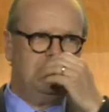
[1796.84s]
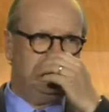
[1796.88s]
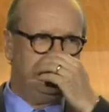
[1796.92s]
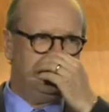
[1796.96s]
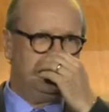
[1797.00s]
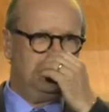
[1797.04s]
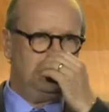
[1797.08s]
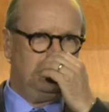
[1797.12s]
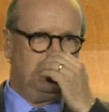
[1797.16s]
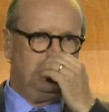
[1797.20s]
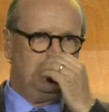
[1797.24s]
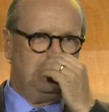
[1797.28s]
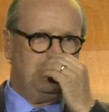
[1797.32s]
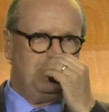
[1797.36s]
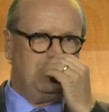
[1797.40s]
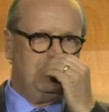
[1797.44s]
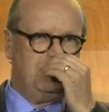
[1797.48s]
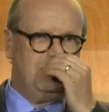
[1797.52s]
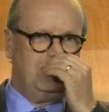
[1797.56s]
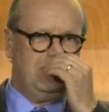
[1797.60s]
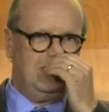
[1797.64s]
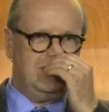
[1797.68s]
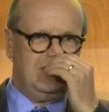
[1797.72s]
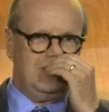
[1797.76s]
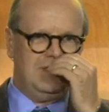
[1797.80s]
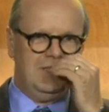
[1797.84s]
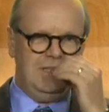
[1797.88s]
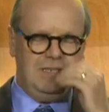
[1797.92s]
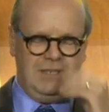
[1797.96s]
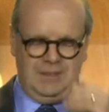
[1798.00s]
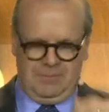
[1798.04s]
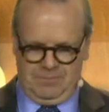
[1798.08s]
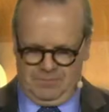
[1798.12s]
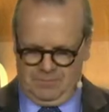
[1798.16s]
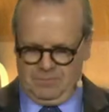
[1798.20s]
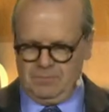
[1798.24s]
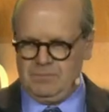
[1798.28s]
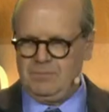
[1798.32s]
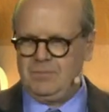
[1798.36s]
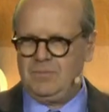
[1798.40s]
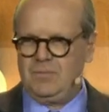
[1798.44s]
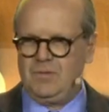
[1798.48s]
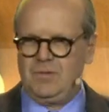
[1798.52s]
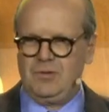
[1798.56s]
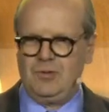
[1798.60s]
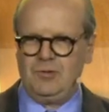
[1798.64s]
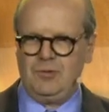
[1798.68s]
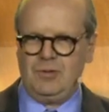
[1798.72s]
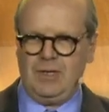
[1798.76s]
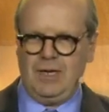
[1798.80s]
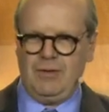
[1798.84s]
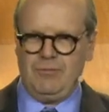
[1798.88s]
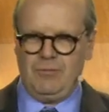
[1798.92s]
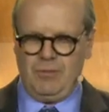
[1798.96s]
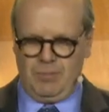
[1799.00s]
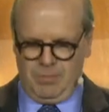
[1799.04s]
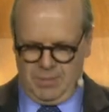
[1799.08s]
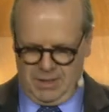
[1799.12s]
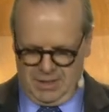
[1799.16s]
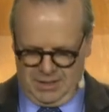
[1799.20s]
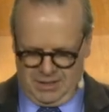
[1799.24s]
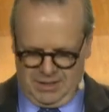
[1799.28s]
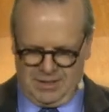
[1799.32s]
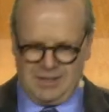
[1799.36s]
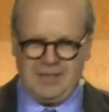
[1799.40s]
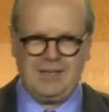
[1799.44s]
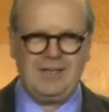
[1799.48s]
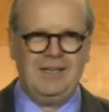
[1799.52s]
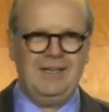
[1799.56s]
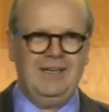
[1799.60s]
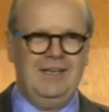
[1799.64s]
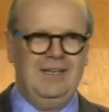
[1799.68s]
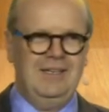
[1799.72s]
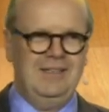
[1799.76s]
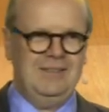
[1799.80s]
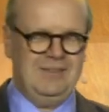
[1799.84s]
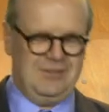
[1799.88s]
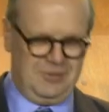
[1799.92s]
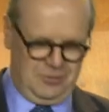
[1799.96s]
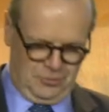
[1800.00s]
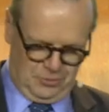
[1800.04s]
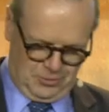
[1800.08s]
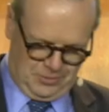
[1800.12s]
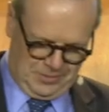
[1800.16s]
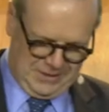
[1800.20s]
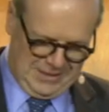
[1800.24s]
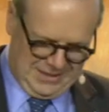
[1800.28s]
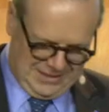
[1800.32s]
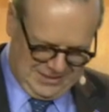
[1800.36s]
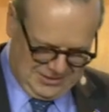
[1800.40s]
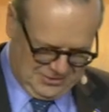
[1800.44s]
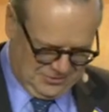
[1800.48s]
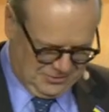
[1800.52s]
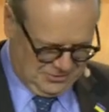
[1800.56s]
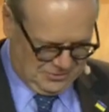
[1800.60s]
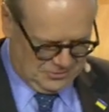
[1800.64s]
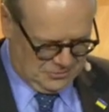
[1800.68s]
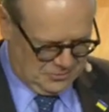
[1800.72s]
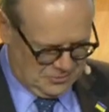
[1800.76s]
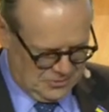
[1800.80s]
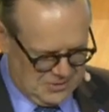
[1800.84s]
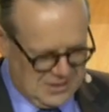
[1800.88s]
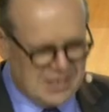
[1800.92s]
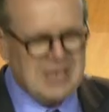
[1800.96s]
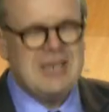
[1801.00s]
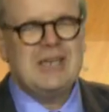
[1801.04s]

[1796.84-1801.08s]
this opportunity to have a mic and to speak to you